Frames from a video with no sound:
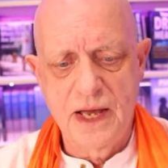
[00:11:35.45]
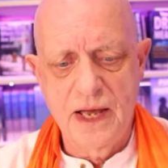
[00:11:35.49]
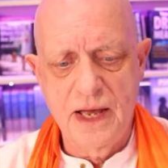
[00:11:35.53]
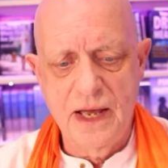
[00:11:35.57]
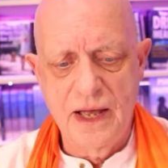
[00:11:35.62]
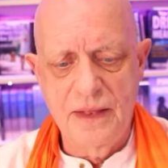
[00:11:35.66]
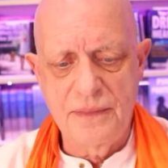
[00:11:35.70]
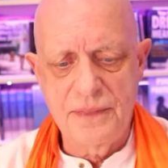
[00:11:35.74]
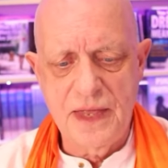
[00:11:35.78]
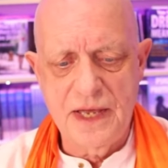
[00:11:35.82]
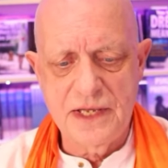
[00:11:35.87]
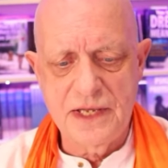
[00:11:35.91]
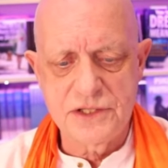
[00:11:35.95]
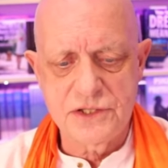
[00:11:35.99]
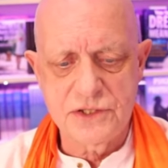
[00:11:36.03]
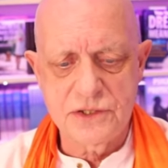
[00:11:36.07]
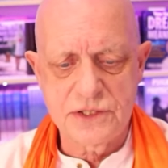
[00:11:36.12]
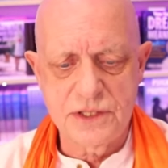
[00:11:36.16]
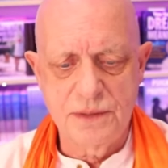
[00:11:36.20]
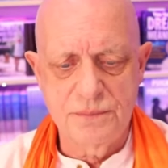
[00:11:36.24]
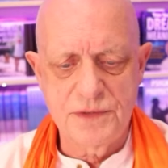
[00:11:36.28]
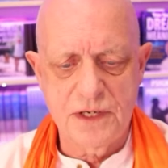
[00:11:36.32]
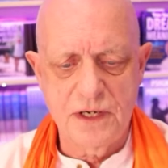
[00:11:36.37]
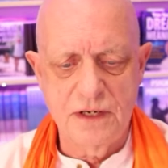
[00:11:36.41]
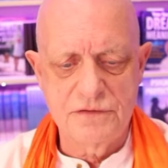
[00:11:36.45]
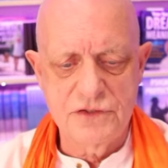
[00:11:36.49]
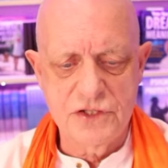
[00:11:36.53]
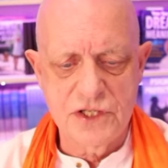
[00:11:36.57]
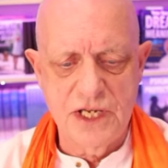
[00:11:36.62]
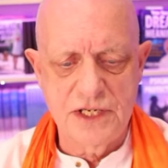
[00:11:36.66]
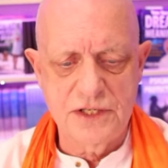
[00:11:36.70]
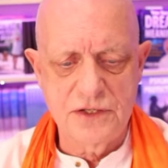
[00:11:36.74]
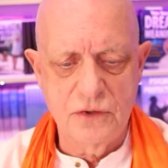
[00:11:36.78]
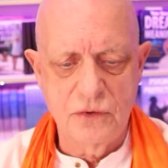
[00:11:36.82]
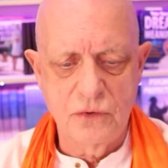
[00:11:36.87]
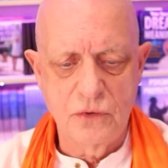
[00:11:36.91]
and that's something I've
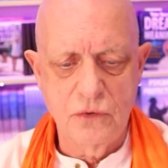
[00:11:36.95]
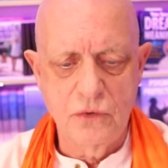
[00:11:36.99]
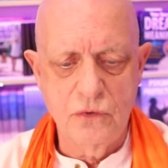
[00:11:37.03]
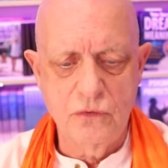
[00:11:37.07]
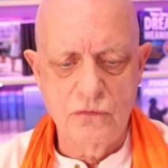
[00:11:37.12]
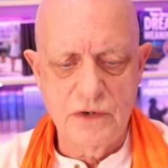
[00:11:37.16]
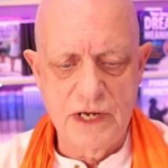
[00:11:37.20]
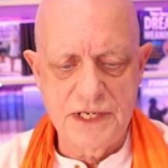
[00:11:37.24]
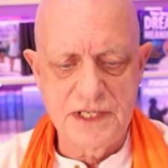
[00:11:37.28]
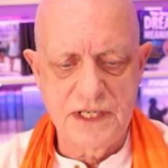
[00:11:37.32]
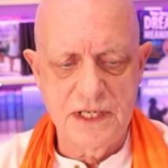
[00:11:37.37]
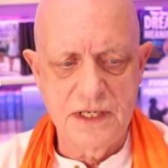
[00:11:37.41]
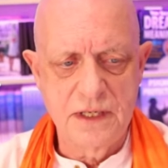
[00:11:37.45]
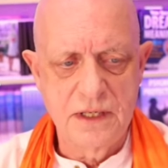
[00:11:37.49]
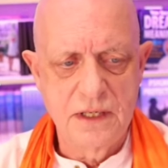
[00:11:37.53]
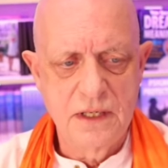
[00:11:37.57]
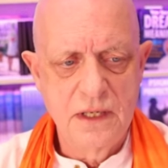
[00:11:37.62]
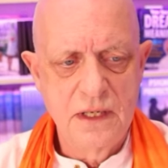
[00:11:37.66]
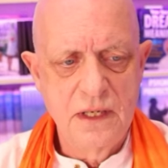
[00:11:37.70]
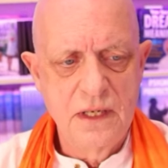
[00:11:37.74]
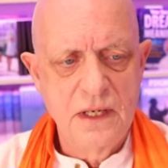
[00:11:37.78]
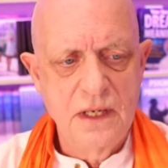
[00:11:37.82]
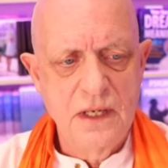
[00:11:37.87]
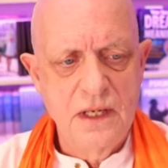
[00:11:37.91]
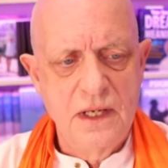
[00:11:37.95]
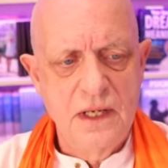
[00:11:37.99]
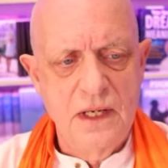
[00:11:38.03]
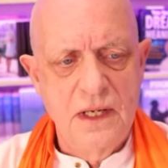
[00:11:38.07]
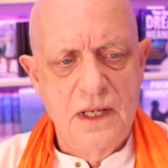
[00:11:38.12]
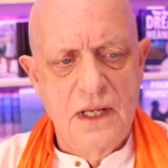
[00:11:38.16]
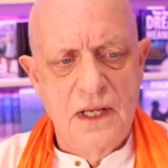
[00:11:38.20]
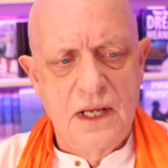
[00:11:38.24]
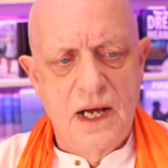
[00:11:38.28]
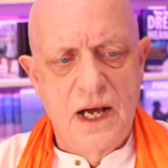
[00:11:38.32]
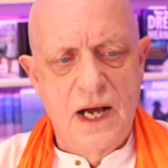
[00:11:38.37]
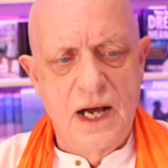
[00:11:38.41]
said ready.
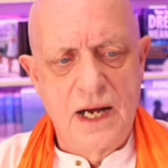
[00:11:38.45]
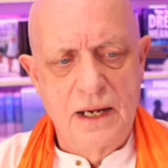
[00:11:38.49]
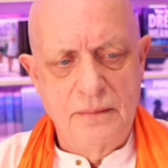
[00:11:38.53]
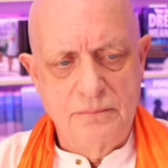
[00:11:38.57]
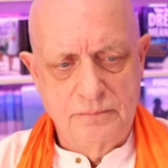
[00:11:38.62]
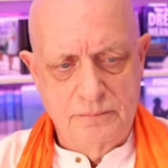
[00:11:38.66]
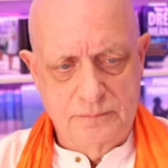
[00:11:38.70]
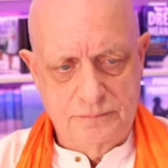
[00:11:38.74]
Um,